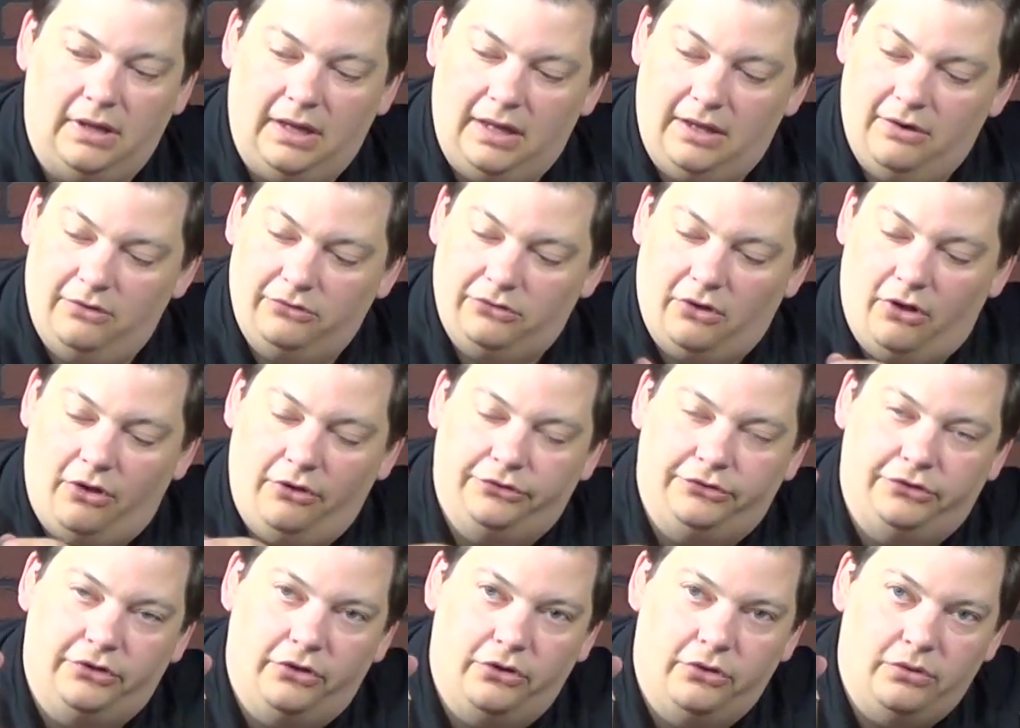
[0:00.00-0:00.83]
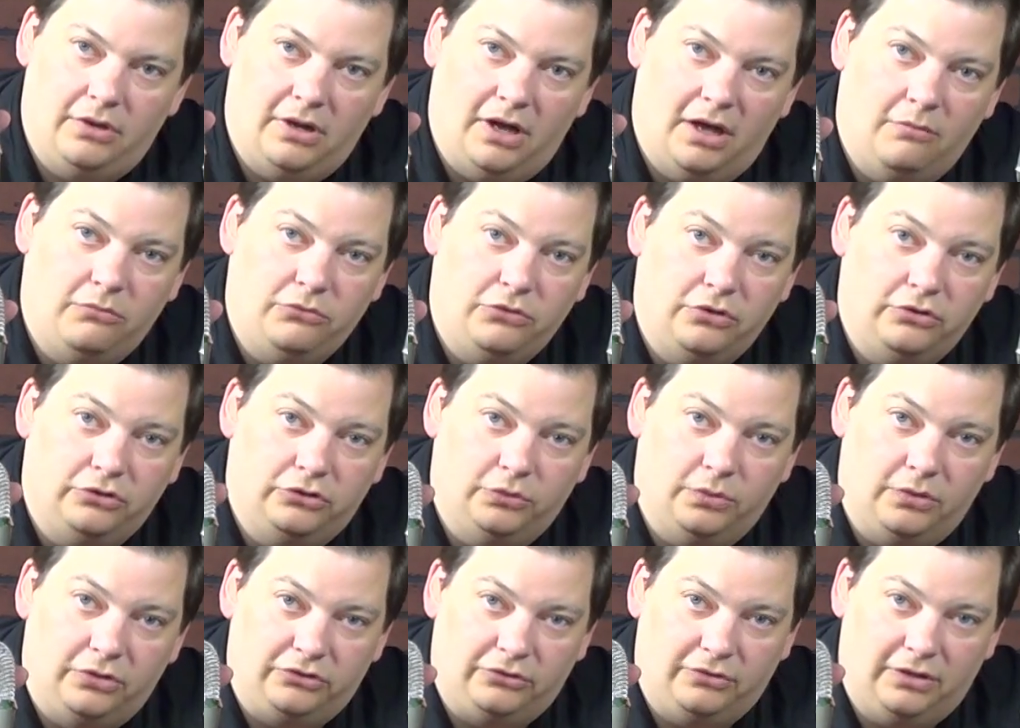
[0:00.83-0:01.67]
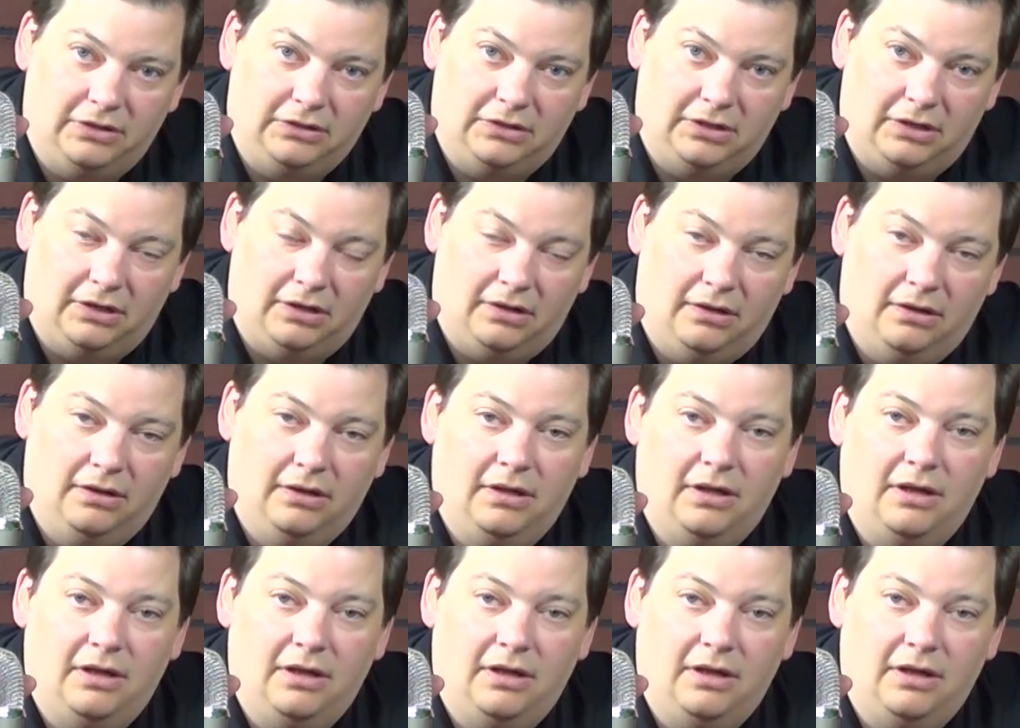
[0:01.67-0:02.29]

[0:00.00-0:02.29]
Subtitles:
and there's also a mute switch right there.